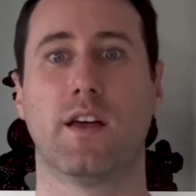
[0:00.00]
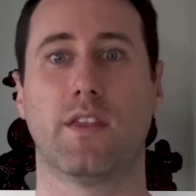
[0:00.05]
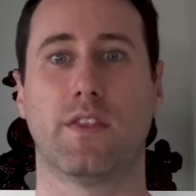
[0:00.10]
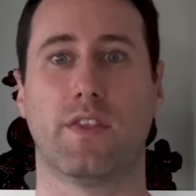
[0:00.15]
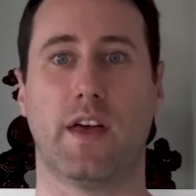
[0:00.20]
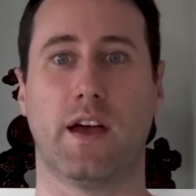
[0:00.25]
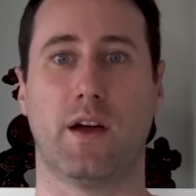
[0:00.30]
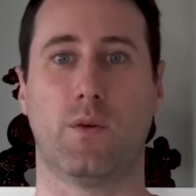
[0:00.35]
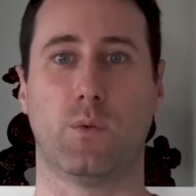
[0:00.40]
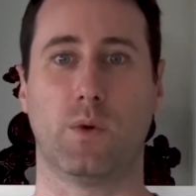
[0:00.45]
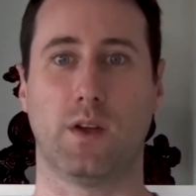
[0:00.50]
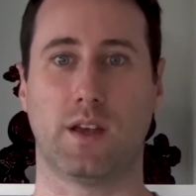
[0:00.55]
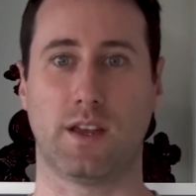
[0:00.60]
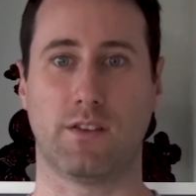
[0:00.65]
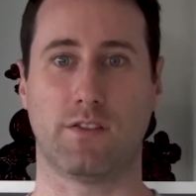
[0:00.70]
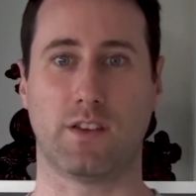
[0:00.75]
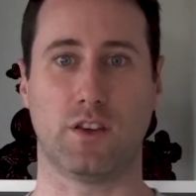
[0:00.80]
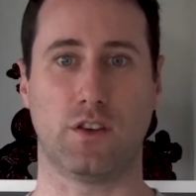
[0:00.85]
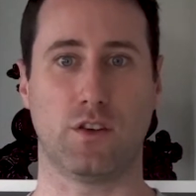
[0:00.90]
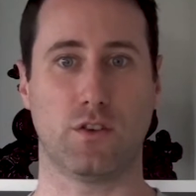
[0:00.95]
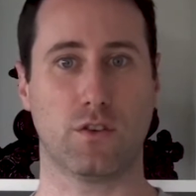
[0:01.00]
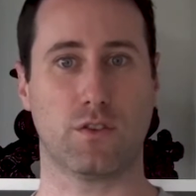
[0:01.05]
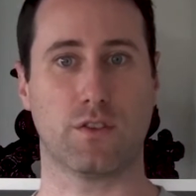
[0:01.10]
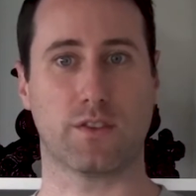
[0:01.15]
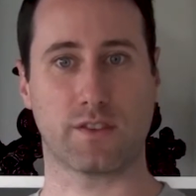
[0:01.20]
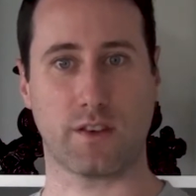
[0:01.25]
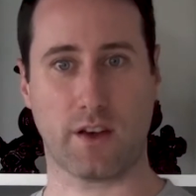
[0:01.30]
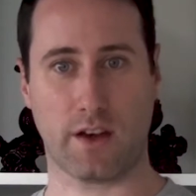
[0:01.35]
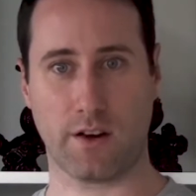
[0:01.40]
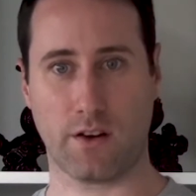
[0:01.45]
that we're giving you, the
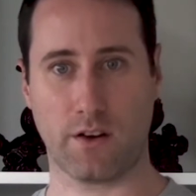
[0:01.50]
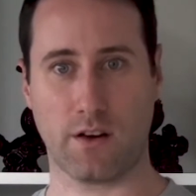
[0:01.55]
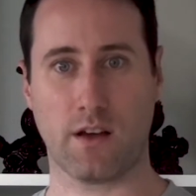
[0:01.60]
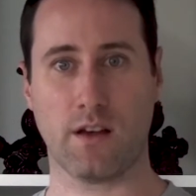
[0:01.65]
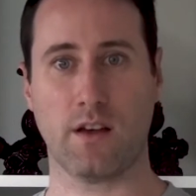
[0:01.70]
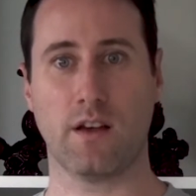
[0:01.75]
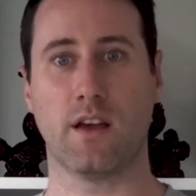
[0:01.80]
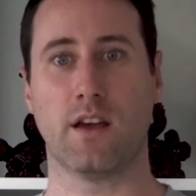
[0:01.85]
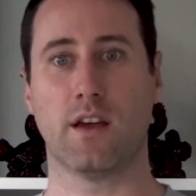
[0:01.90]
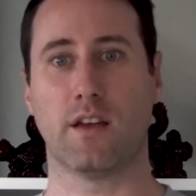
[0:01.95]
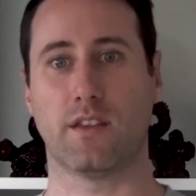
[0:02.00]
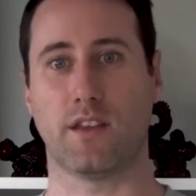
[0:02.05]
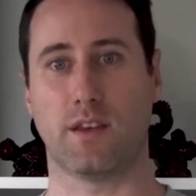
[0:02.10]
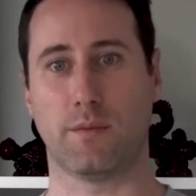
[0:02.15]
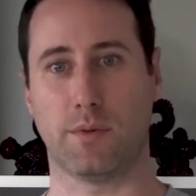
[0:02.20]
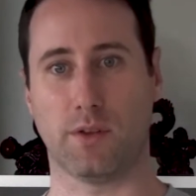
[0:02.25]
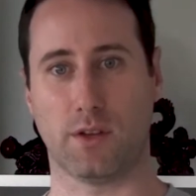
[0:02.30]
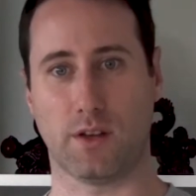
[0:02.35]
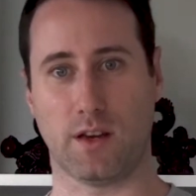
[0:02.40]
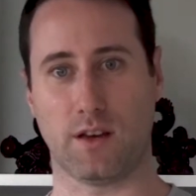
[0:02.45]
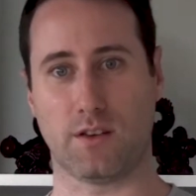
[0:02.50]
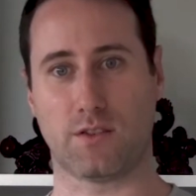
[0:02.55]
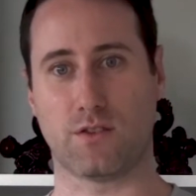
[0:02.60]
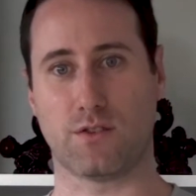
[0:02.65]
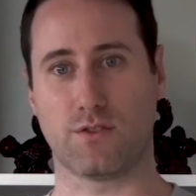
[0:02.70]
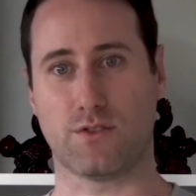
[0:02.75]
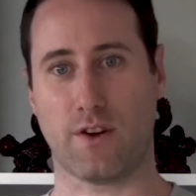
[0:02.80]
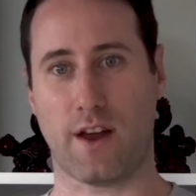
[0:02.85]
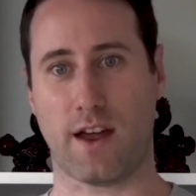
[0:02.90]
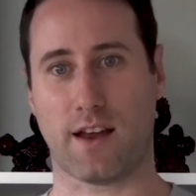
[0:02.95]
site owner, the ability to
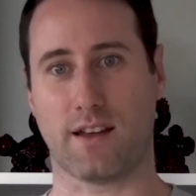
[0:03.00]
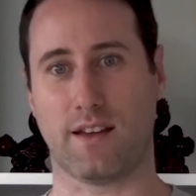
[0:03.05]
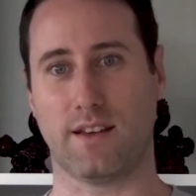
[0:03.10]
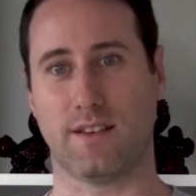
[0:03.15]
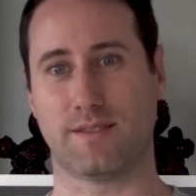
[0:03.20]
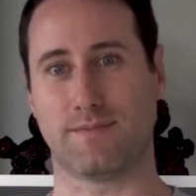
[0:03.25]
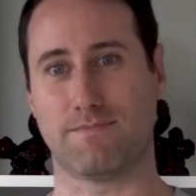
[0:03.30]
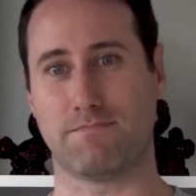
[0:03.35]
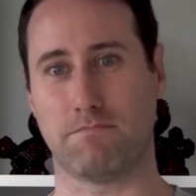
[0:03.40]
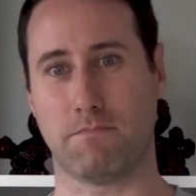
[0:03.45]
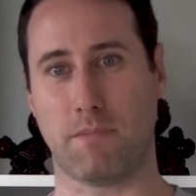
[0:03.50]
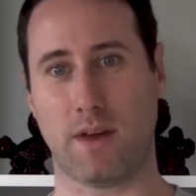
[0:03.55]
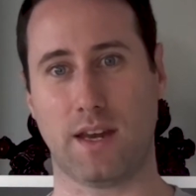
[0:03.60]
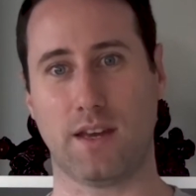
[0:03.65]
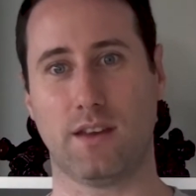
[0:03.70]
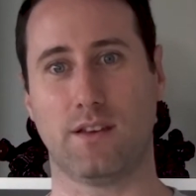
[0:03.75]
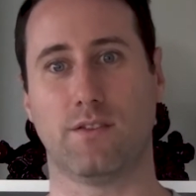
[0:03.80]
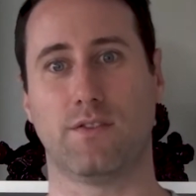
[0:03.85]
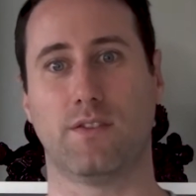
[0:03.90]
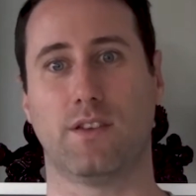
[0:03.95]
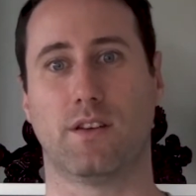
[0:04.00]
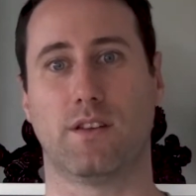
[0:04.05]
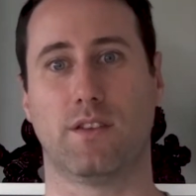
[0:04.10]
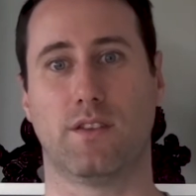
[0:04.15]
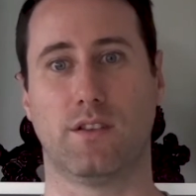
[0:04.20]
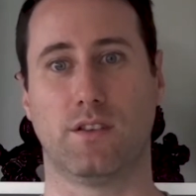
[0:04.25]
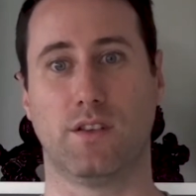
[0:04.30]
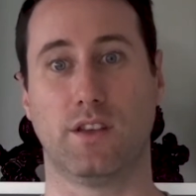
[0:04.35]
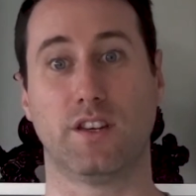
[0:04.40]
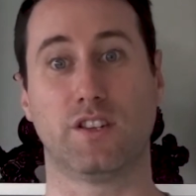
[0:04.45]
track as many of
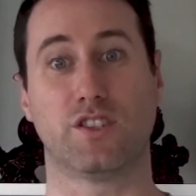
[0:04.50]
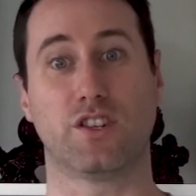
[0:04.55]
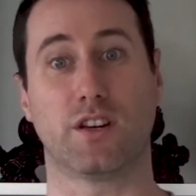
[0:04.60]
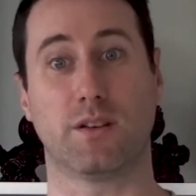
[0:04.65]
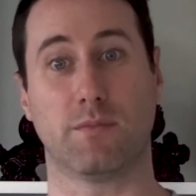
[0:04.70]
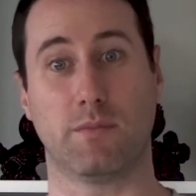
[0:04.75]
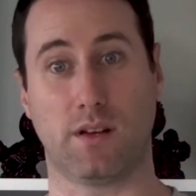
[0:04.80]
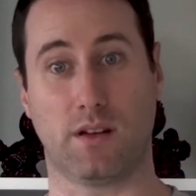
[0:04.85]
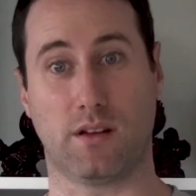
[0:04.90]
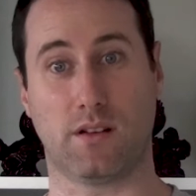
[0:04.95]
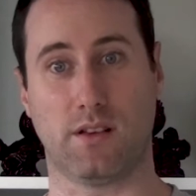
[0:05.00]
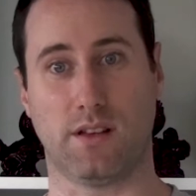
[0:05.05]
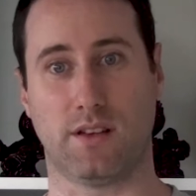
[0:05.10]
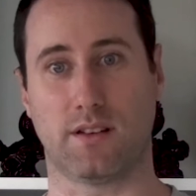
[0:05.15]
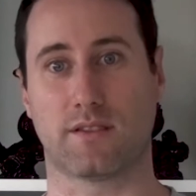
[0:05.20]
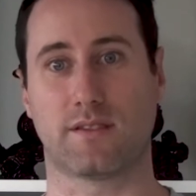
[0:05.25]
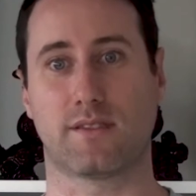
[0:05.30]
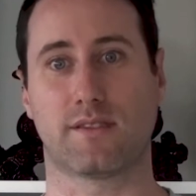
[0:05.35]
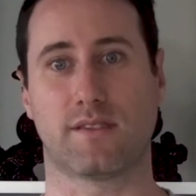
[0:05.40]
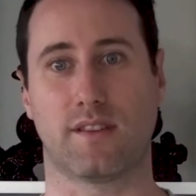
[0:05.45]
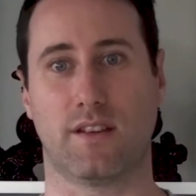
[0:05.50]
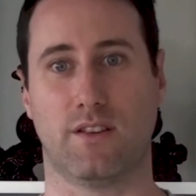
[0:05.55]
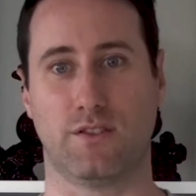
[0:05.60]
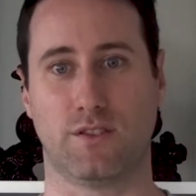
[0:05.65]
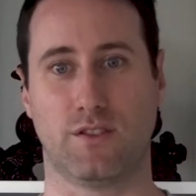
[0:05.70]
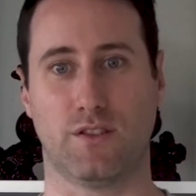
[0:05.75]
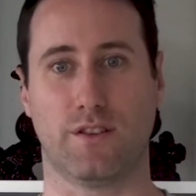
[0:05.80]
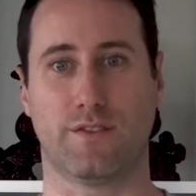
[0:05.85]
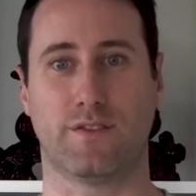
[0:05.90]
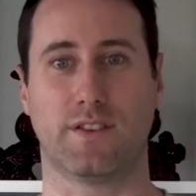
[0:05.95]
the legitimate clicks on
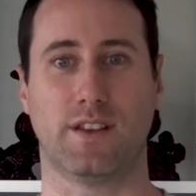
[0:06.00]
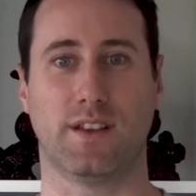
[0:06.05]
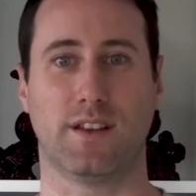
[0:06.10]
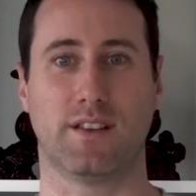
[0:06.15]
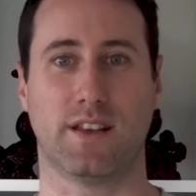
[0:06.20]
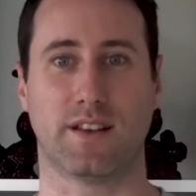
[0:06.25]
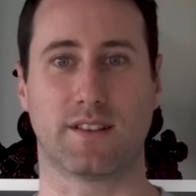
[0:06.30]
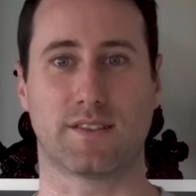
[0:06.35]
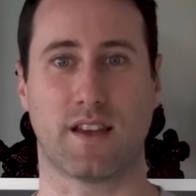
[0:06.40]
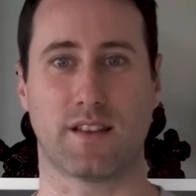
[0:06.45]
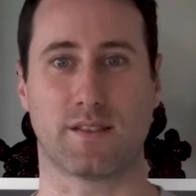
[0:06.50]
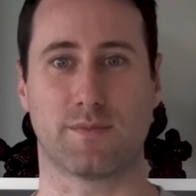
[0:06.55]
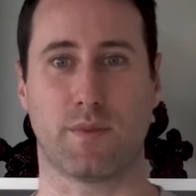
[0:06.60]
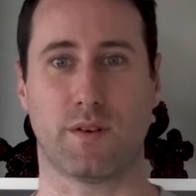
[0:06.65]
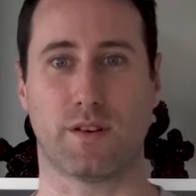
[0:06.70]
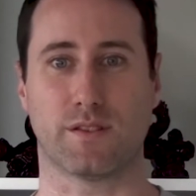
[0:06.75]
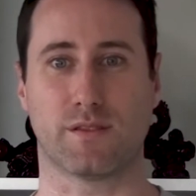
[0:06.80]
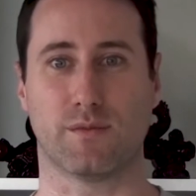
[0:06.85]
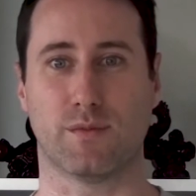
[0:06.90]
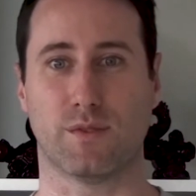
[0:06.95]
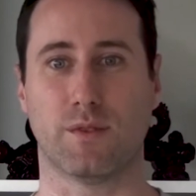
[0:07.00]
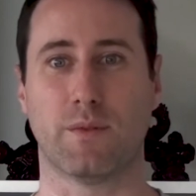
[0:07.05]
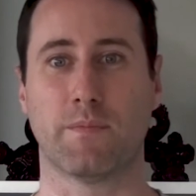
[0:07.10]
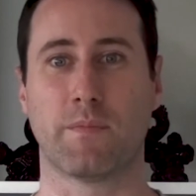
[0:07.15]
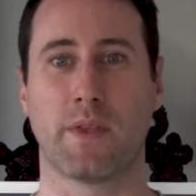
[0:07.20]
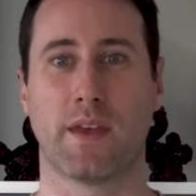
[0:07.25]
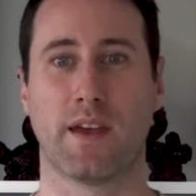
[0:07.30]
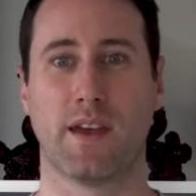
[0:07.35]
your affiliate links as possible.